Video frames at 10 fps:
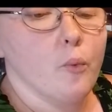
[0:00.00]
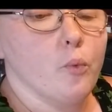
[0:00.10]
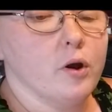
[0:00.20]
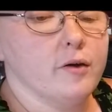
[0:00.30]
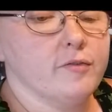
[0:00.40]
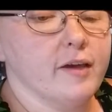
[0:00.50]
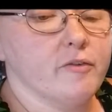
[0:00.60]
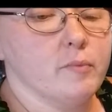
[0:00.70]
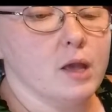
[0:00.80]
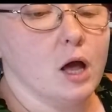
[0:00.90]
would have
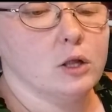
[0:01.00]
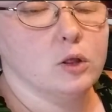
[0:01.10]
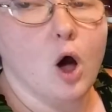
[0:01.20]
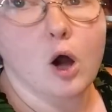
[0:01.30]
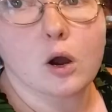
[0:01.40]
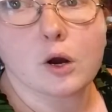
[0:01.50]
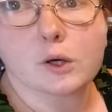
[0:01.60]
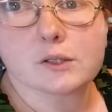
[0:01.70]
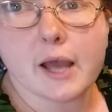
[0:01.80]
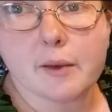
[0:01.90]
given me a
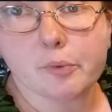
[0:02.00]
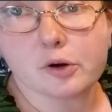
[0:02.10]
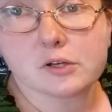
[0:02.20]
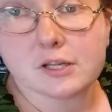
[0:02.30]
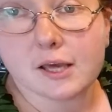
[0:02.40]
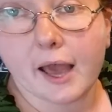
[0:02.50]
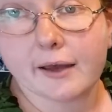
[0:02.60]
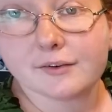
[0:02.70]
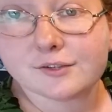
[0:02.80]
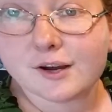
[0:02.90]
longer taper to the
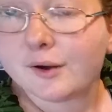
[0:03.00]
edge,